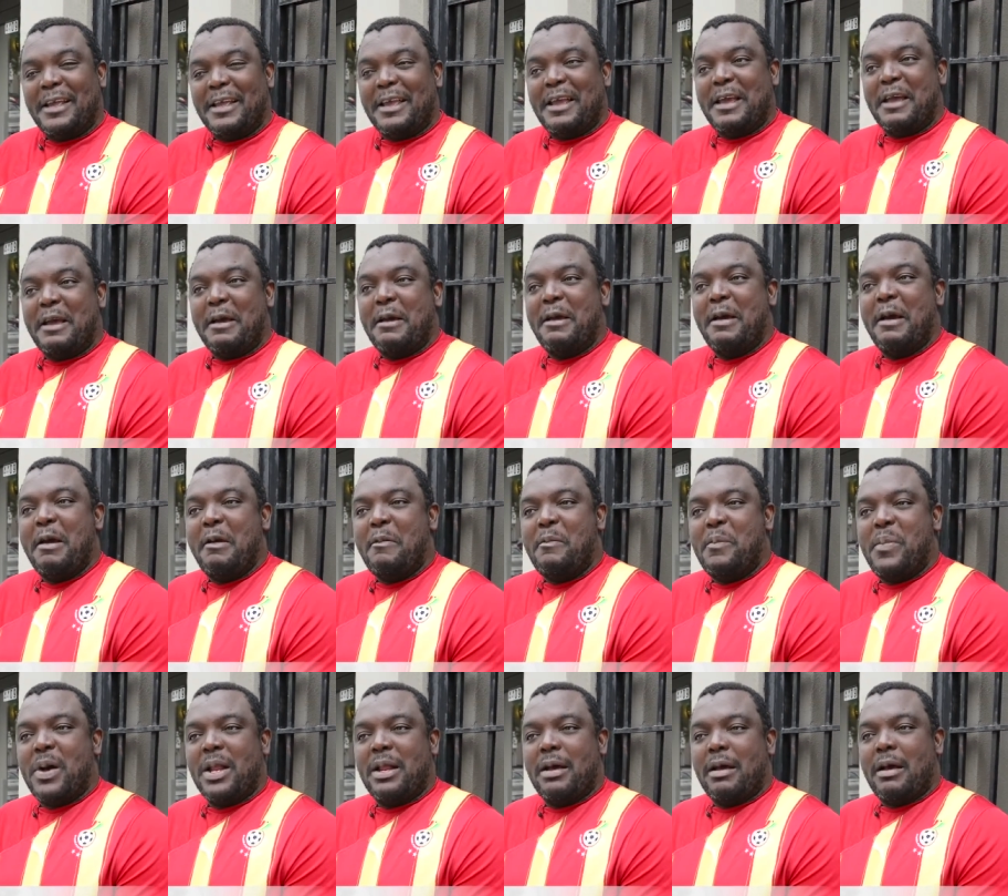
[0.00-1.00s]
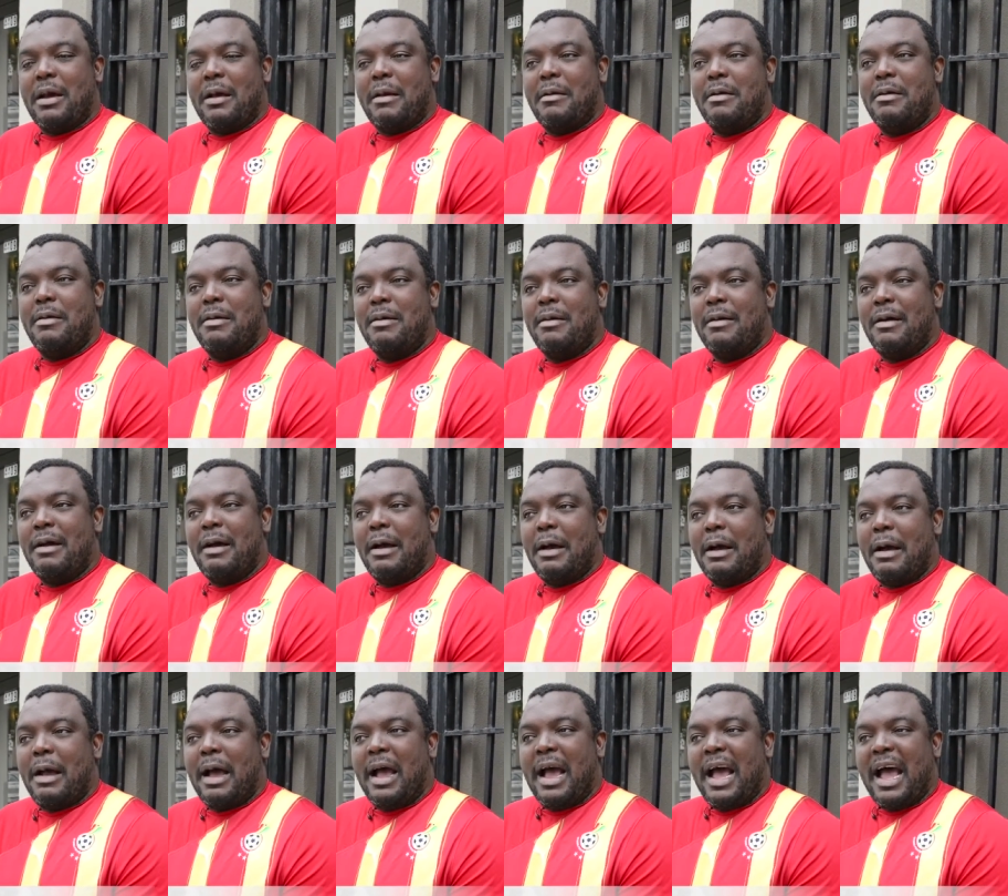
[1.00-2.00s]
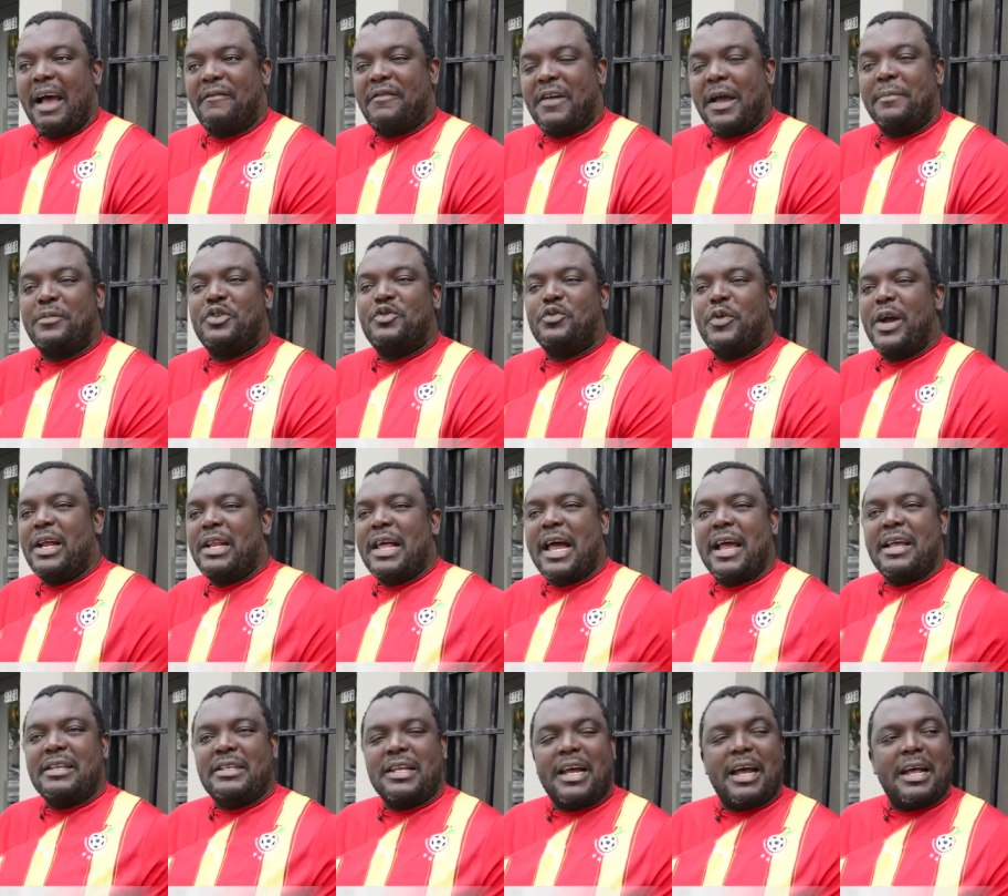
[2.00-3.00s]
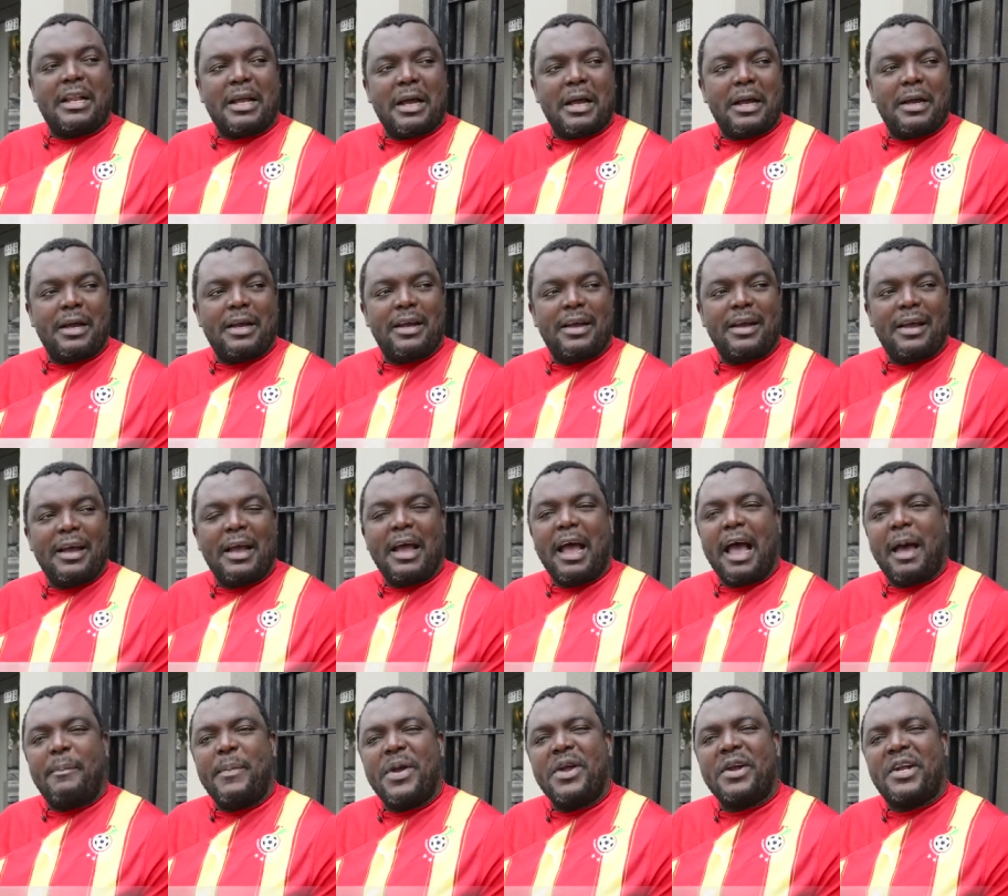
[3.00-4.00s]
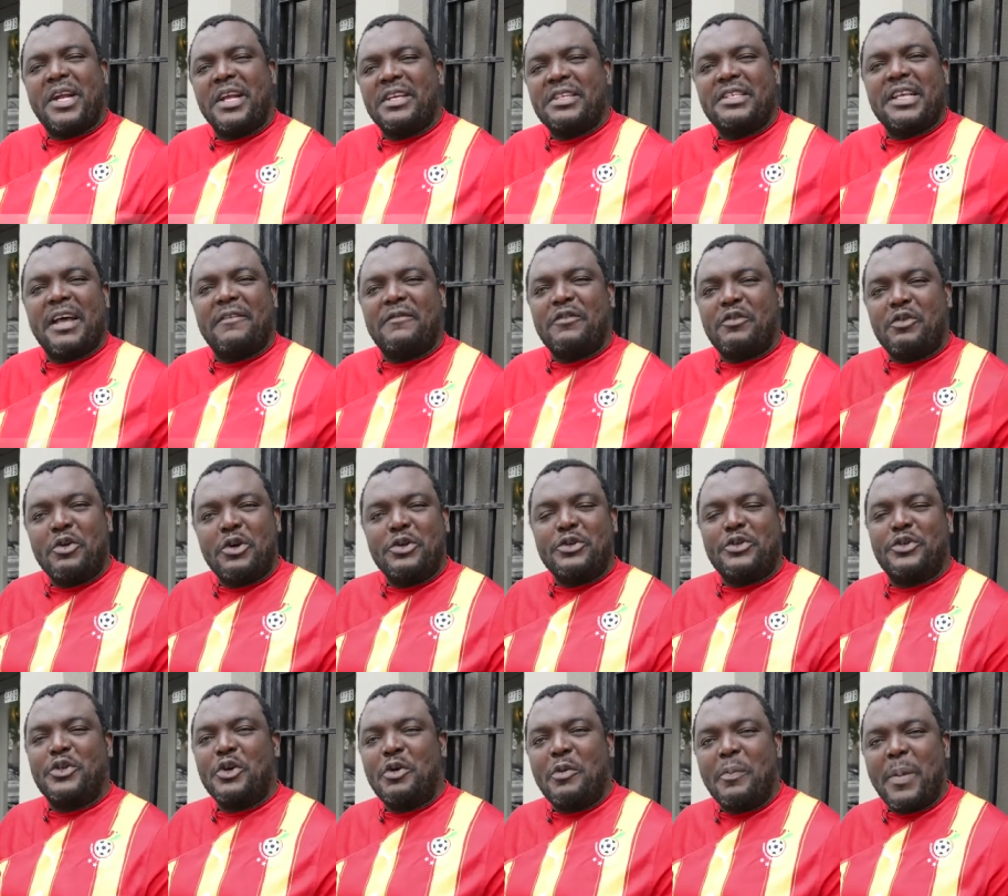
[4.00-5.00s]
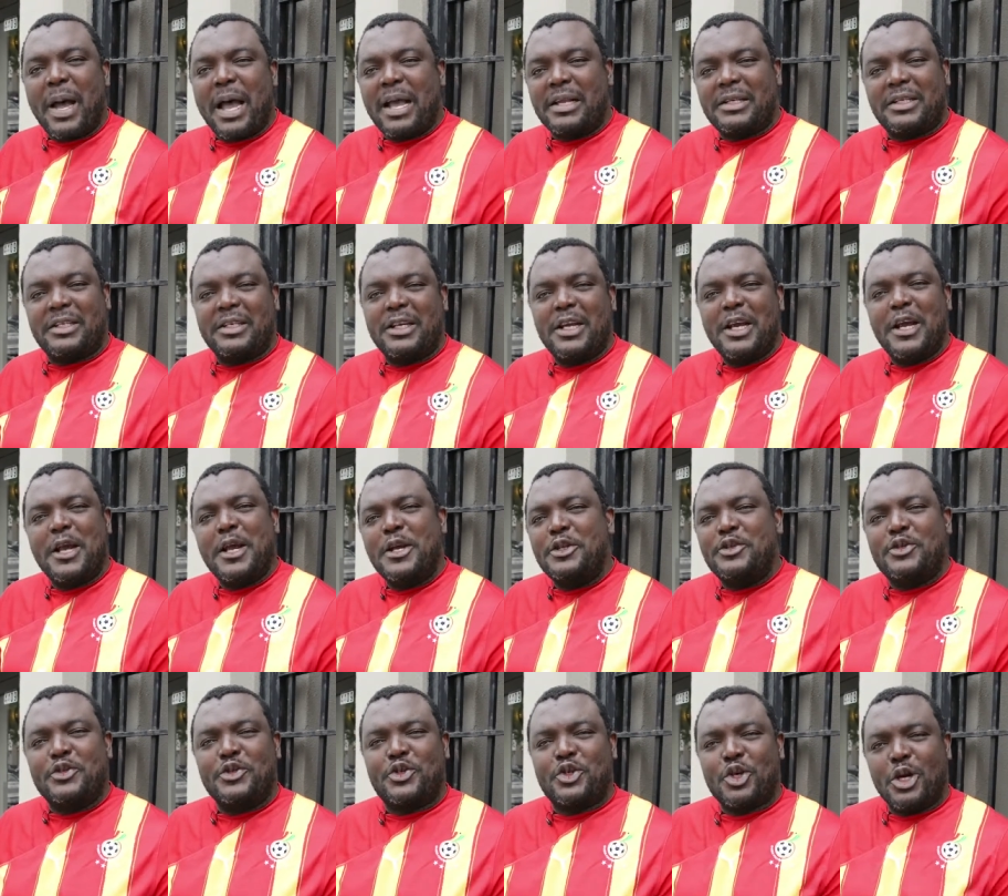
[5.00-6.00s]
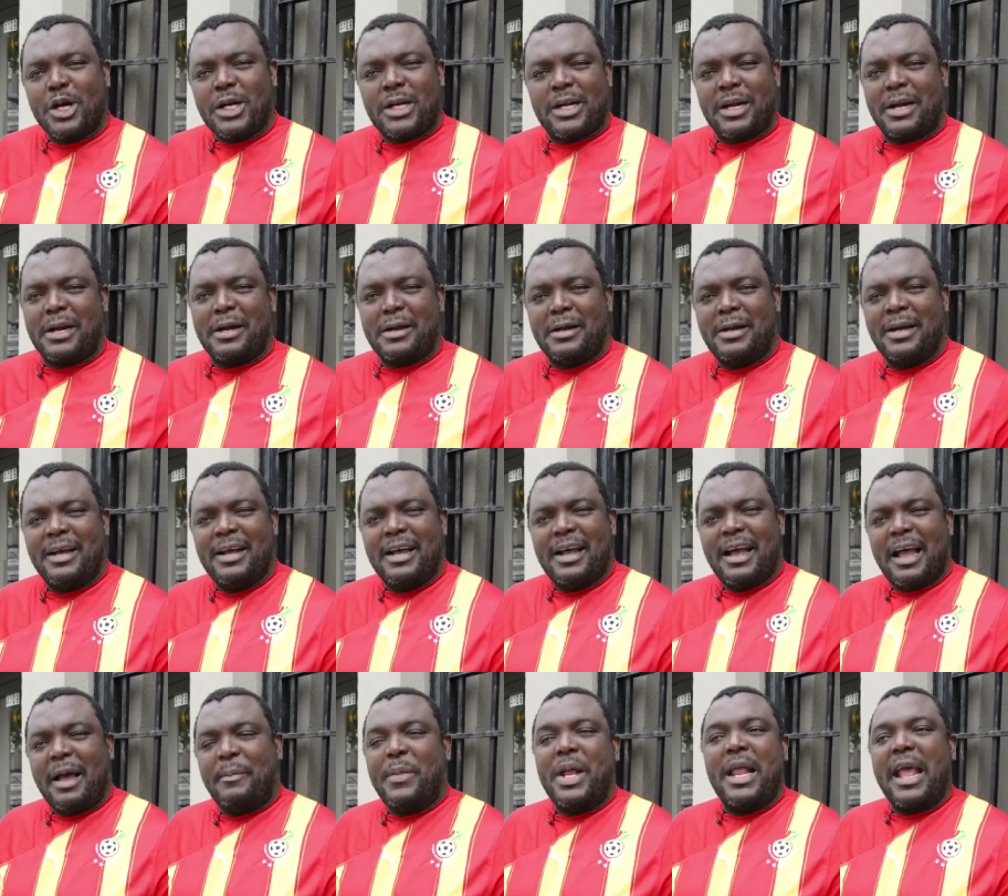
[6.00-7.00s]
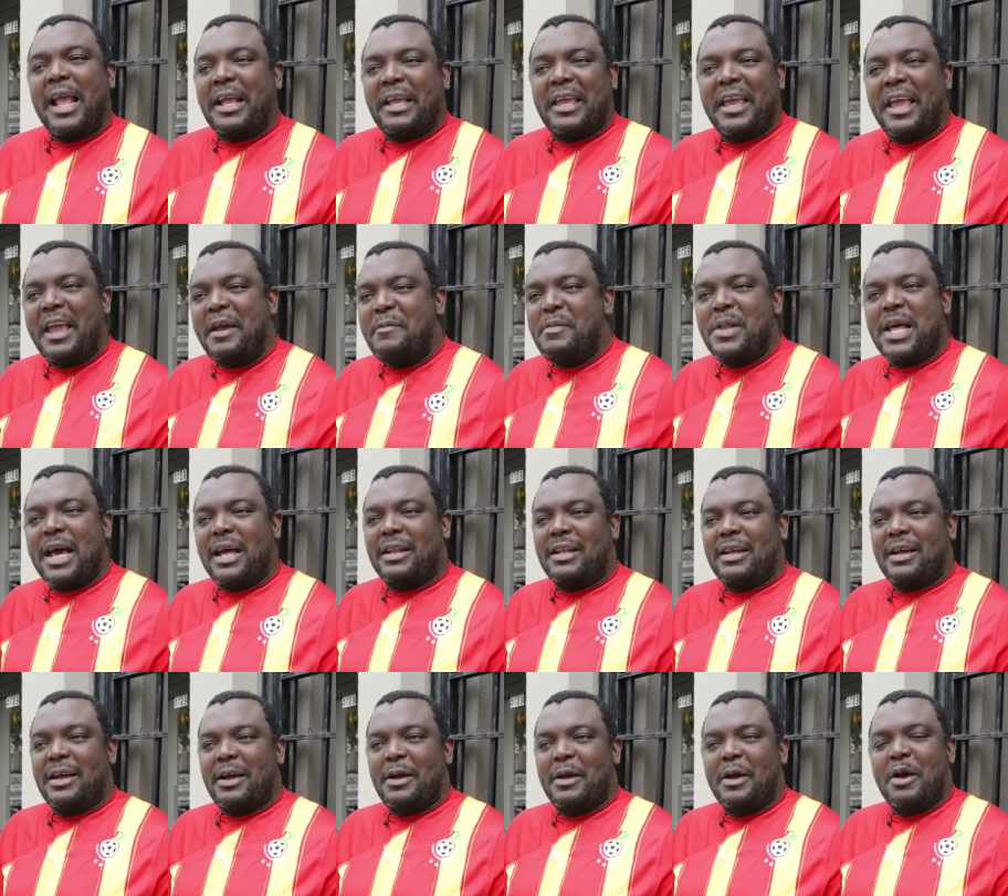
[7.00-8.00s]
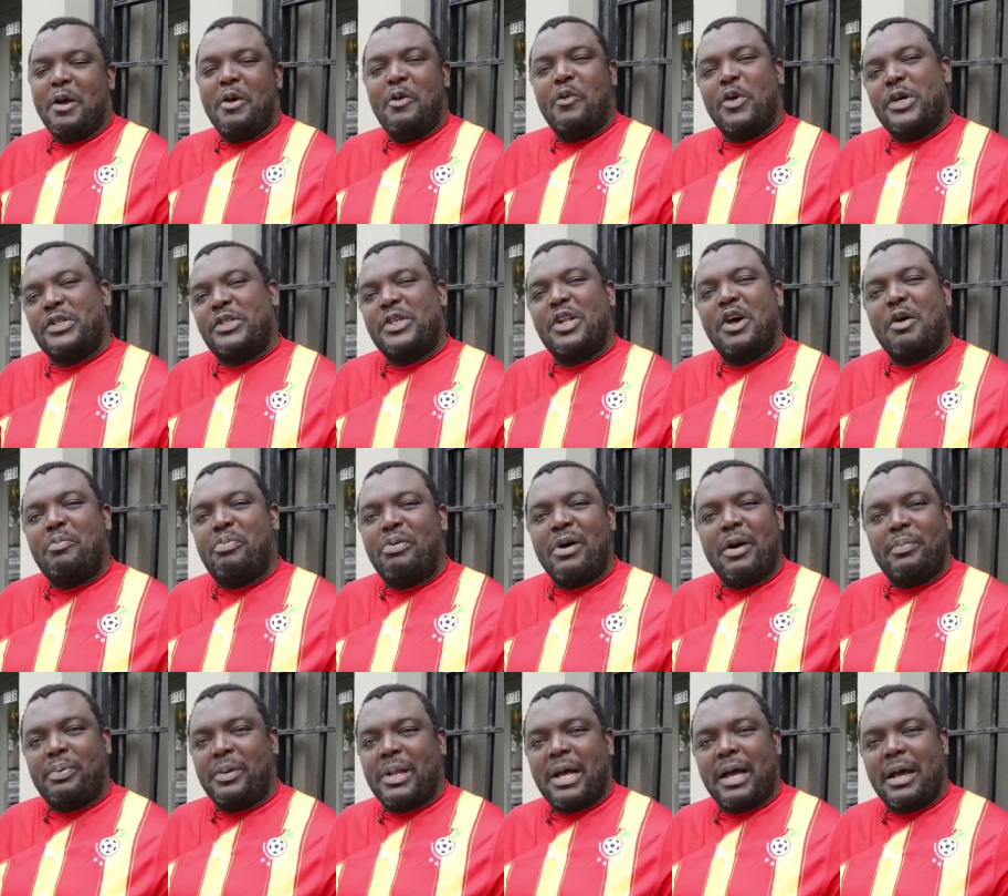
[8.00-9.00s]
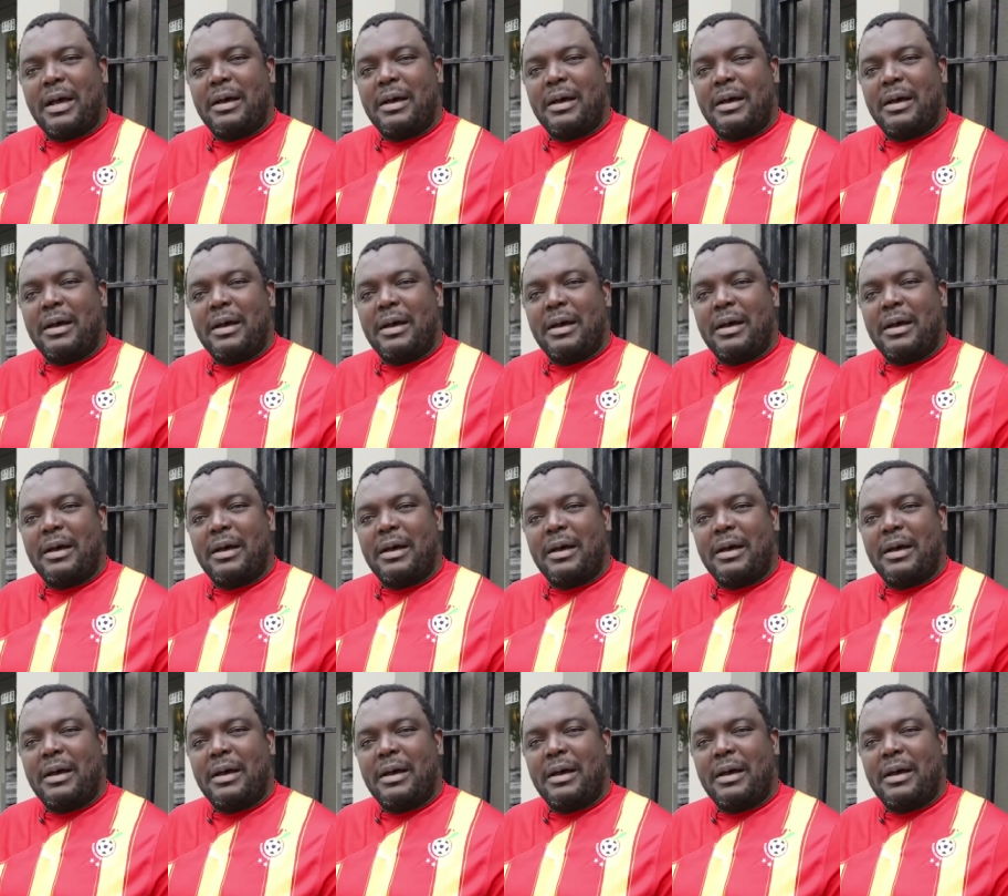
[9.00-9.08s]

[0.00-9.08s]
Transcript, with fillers: Yeah, but uh, I've come to realize that uh, Americans have grown so much into soccer. I mean, a game that was not popular